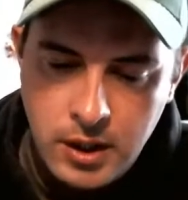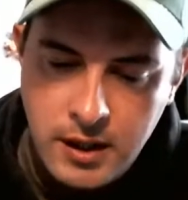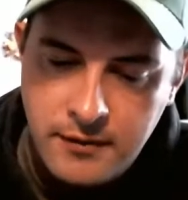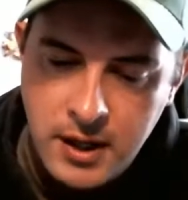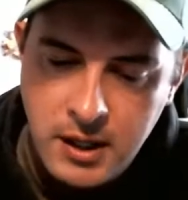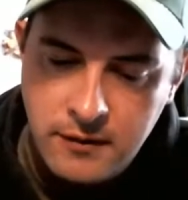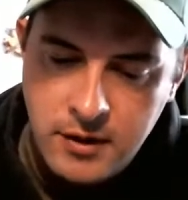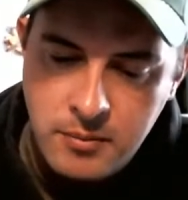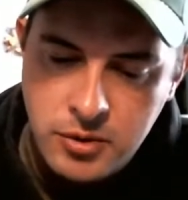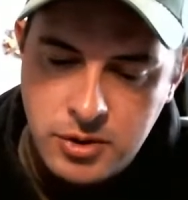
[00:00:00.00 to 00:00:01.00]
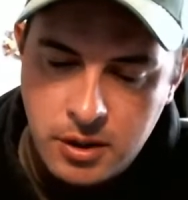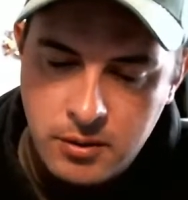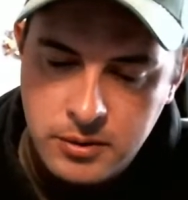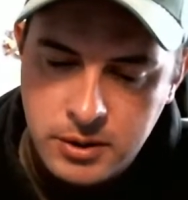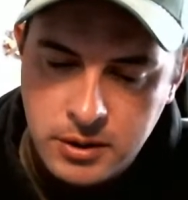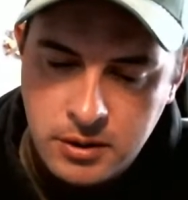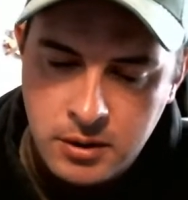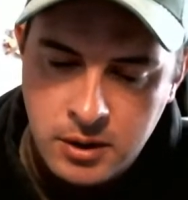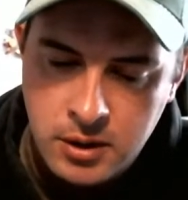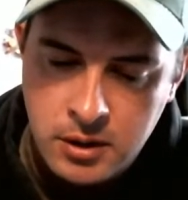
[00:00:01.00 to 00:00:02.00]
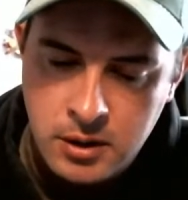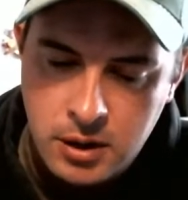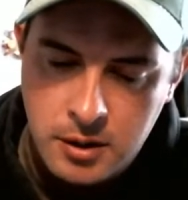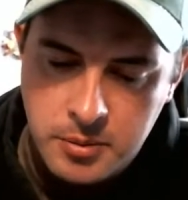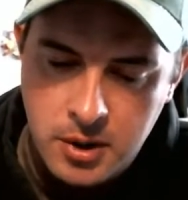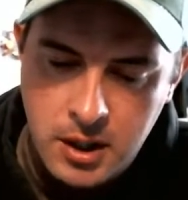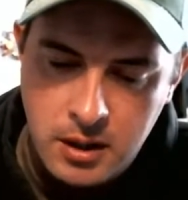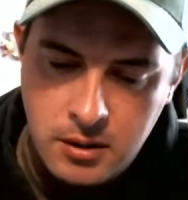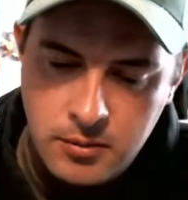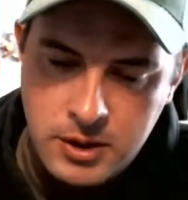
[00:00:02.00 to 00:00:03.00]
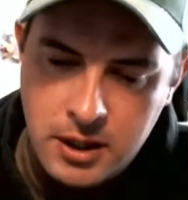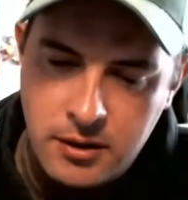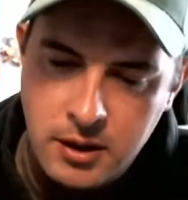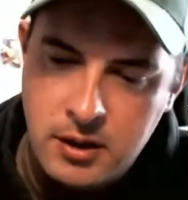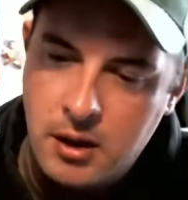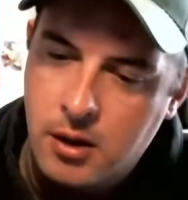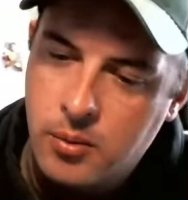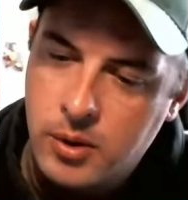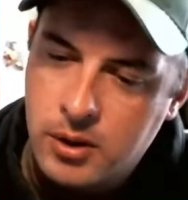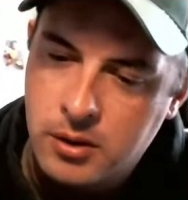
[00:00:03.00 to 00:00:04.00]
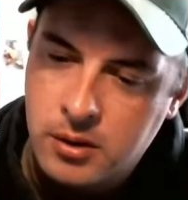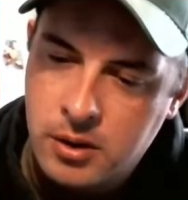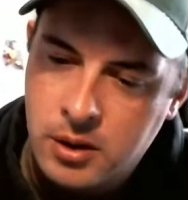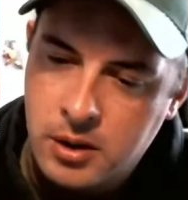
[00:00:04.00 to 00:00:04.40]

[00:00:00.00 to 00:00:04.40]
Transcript: if any of them don't upgrade, which I think they all will,